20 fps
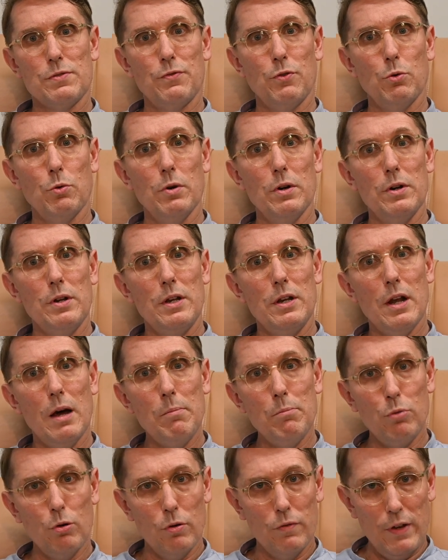for a
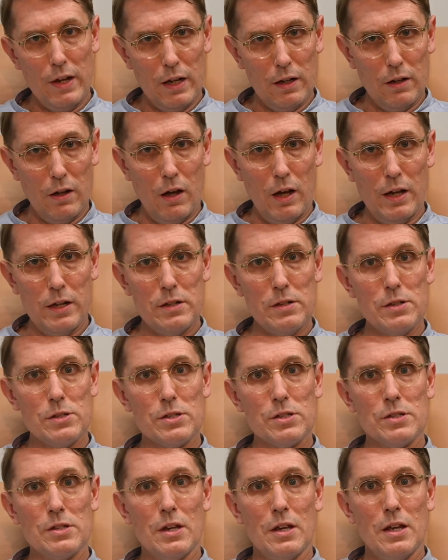number of
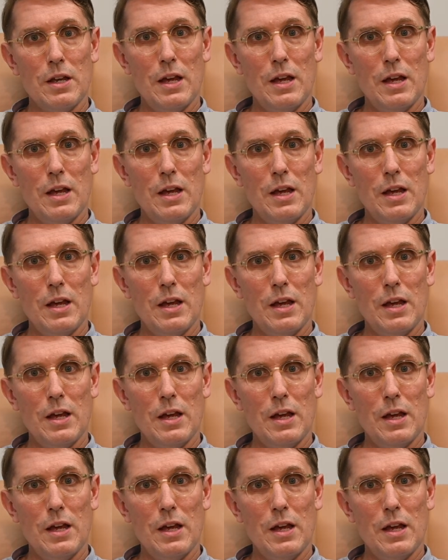airlines.